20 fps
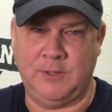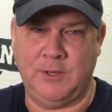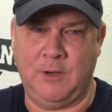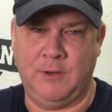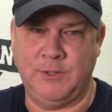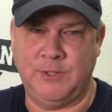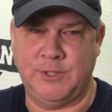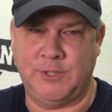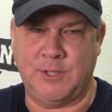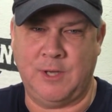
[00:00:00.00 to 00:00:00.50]
You
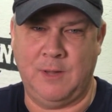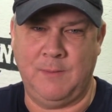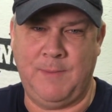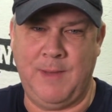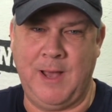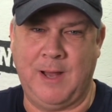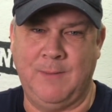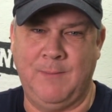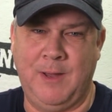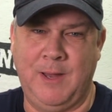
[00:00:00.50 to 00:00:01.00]
always just saw the
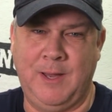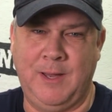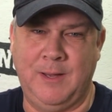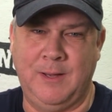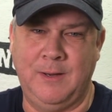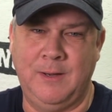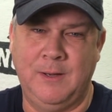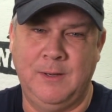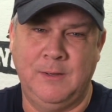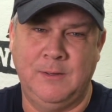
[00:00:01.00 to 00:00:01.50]
back of my
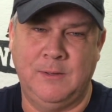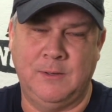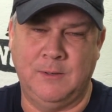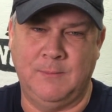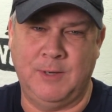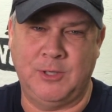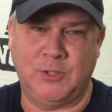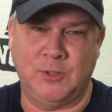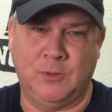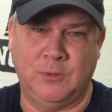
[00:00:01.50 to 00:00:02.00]
head, or
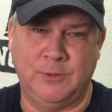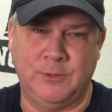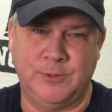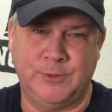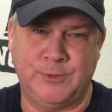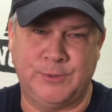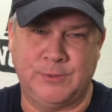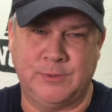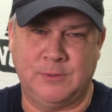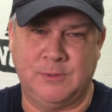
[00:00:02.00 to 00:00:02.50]
my
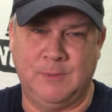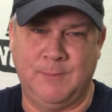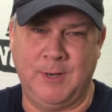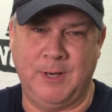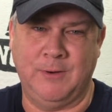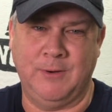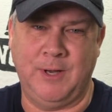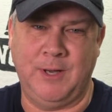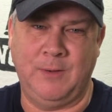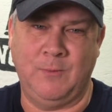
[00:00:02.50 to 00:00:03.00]
shoulders, or my
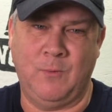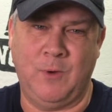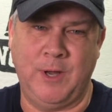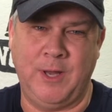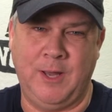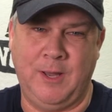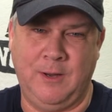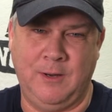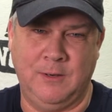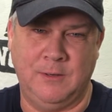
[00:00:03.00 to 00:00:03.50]
gray, white
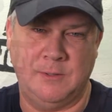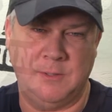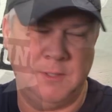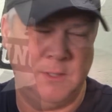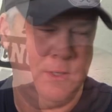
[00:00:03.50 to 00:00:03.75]
hair.